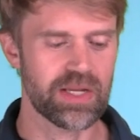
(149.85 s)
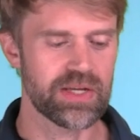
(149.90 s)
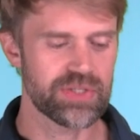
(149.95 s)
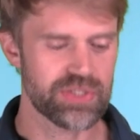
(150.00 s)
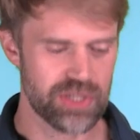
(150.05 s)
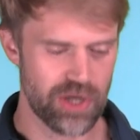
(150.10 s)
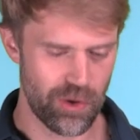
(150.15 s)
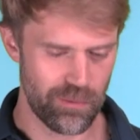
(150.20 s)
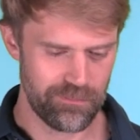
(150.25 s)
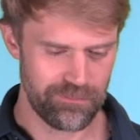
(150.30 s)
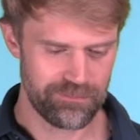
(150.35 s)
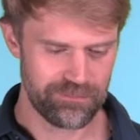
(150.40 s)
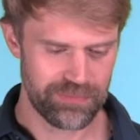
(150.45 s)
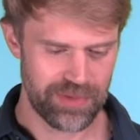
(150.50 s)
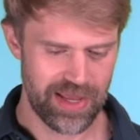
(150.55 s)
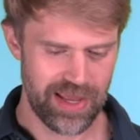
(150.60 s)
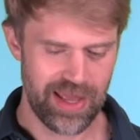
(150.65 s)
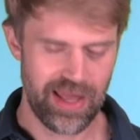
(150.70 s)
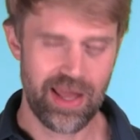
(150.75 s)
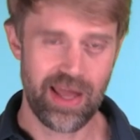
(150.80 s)
So,
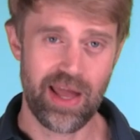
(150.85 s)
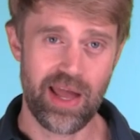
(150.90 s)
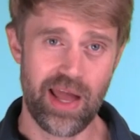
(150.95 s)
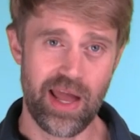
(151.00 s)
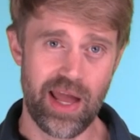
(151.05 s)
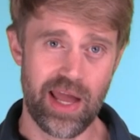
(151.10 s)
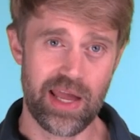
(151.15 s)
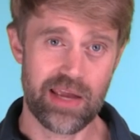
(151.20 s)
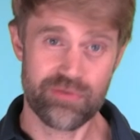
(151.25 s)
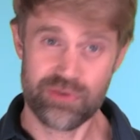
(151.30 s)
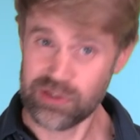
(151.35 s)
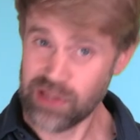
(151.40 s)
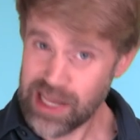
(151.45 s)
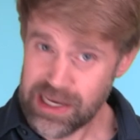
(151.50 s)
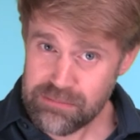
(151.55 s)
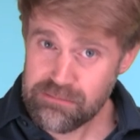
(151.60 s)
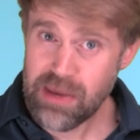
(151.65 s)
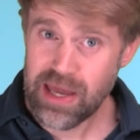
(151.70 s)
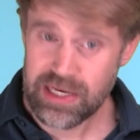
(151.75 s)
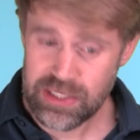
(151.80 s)
if you're
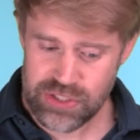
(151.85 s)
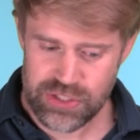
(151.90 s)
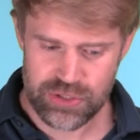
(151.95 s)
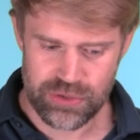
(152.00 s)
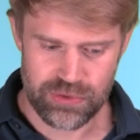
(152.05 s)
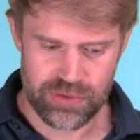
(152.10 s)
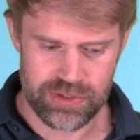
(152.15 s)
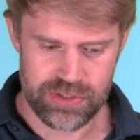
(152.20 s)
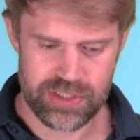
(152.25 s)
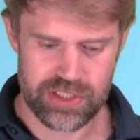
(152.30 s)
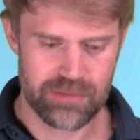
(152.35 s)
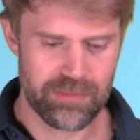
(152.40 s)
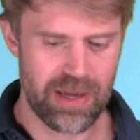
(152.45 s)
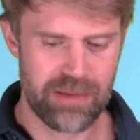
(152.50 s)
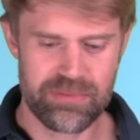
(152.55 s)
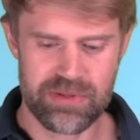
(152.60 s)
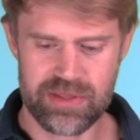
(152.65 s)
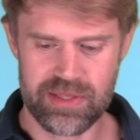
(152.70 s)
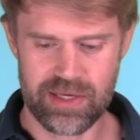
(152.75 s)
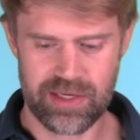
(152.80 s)
like many students, you
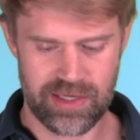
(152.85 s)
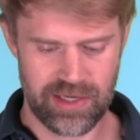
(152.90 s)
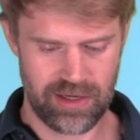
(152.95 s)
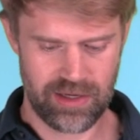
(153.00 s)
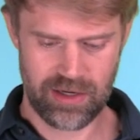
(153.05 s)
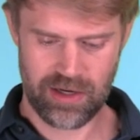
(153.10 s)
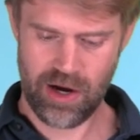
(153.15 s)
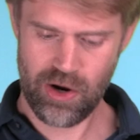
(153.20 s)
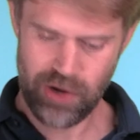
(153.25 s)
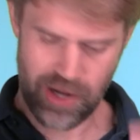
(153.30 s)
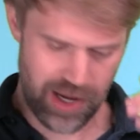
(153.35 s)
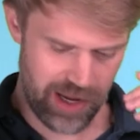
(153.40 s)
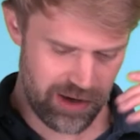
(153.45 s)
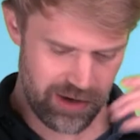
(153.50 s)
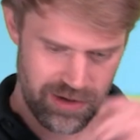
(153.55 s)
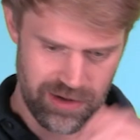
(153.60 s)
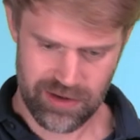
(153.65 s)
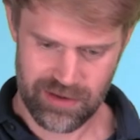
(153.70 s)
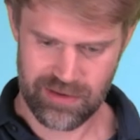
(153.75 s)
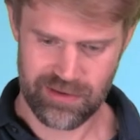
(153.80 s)
might be thinking,
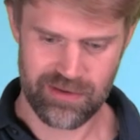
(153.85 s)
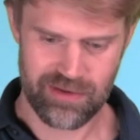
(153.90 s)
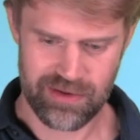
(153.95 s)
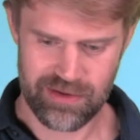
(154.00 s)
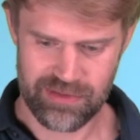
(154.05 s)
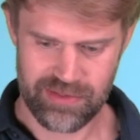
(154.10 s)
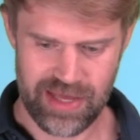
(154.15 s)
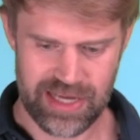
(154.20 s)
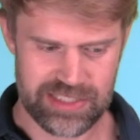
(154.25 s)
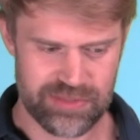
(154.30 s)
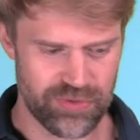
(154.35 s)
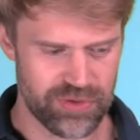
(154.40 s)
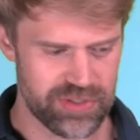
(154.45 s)
okay, thanks